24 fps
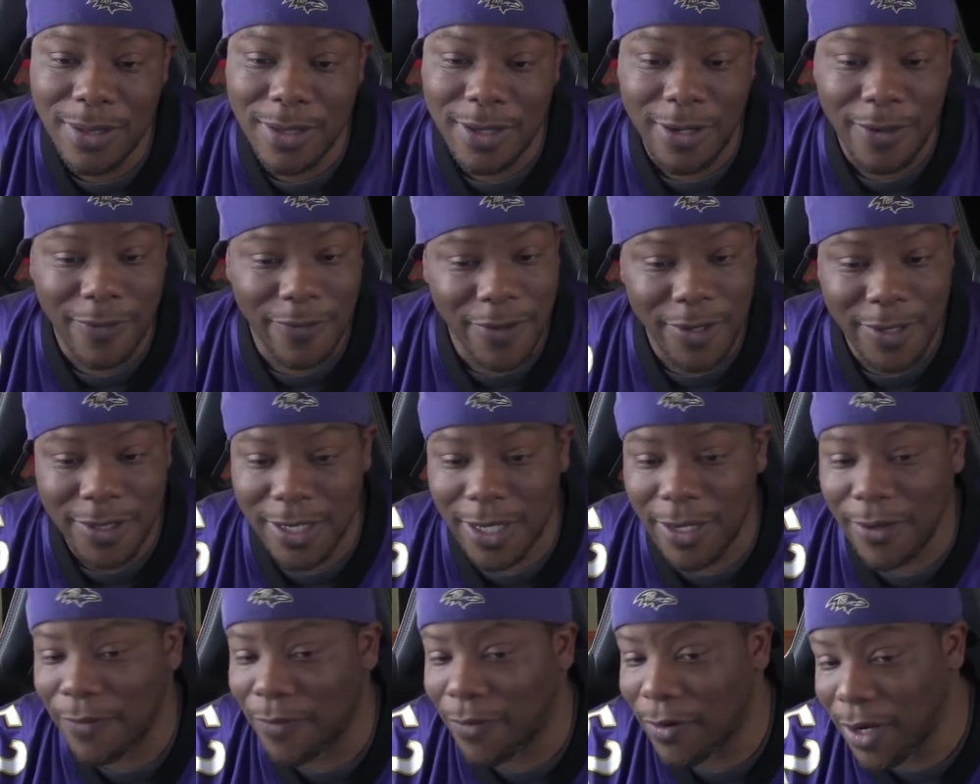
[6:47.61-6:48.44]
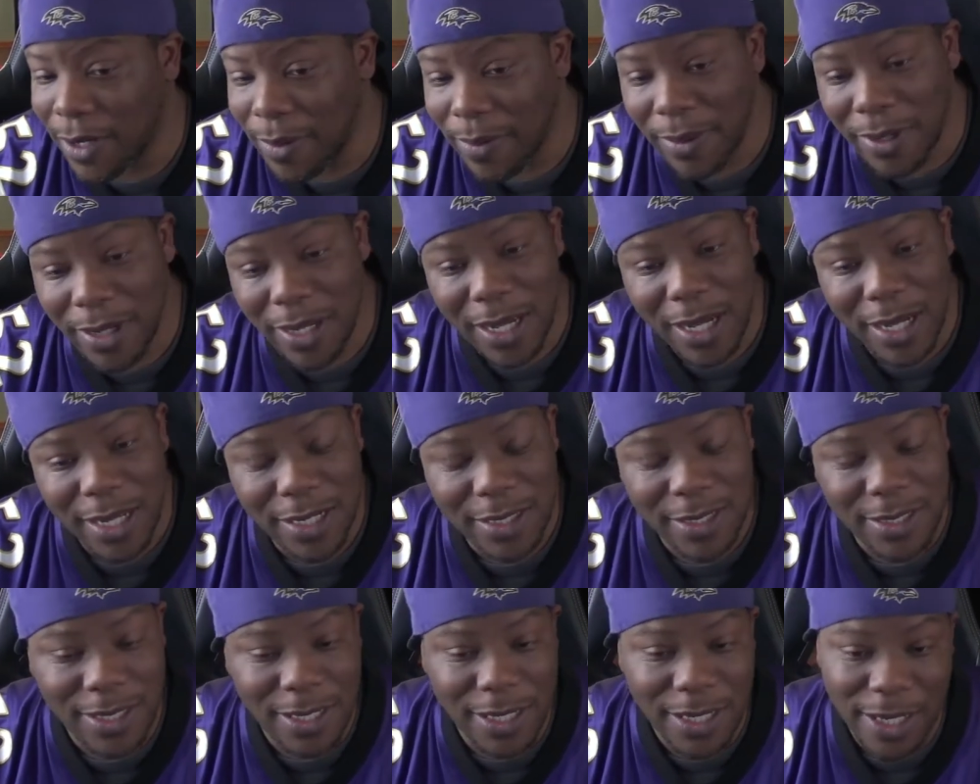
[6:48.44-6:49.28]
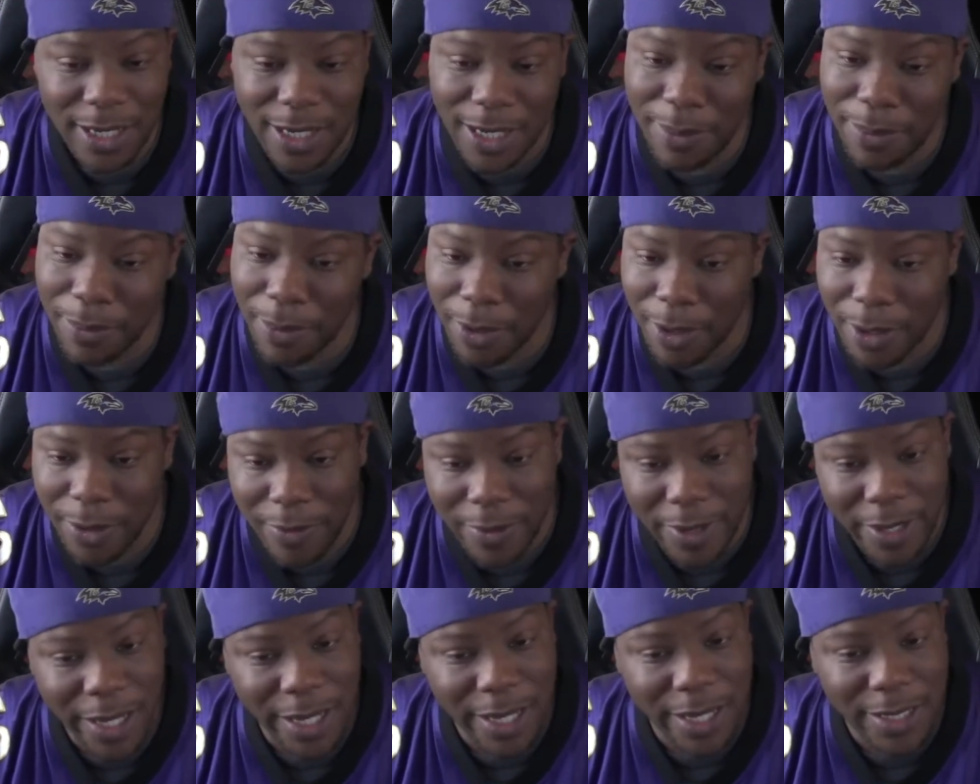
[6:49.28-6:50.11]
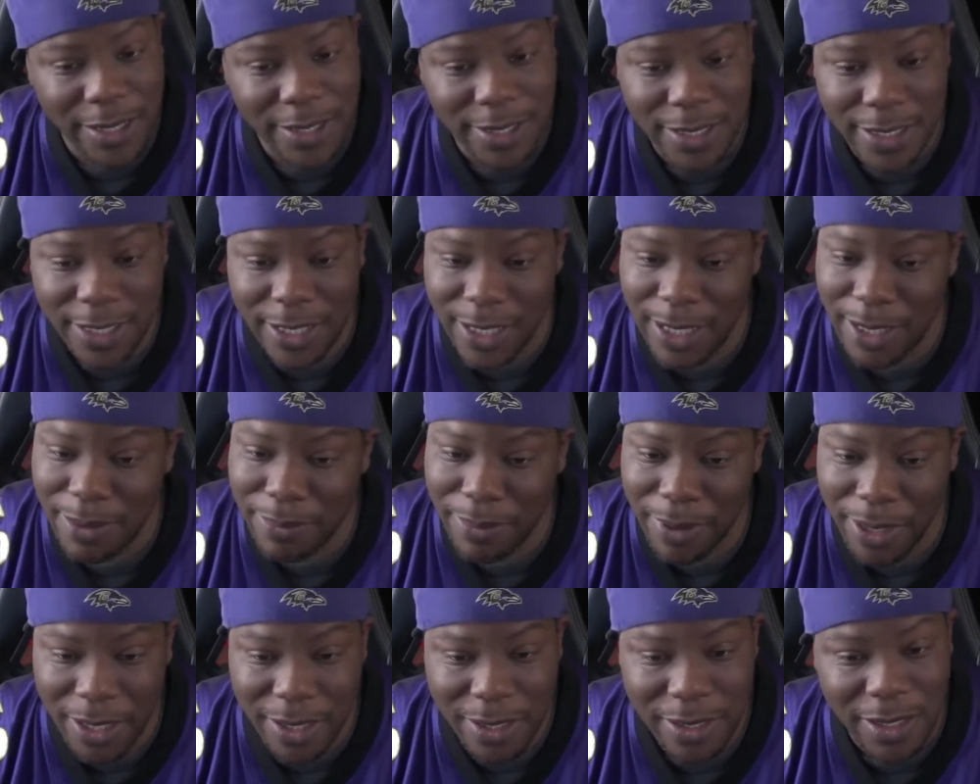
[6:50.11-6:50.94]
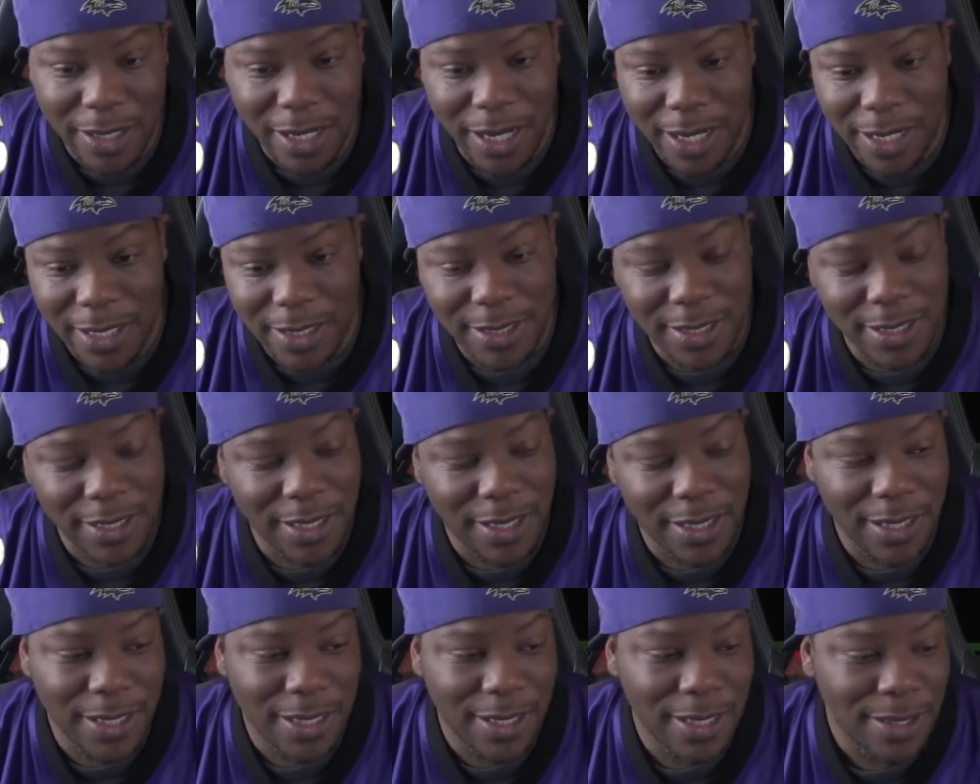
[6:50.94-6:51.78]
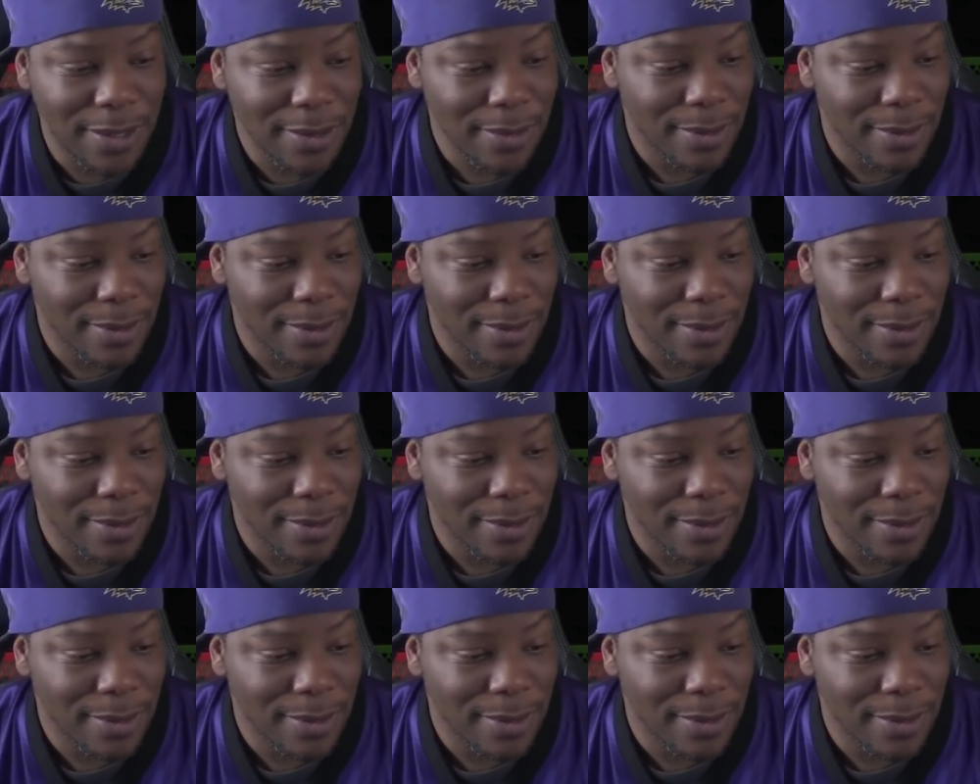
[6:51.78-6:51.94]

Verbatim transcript: Devonta Freeman got a TD. Murray got a TD. Bell got a TD.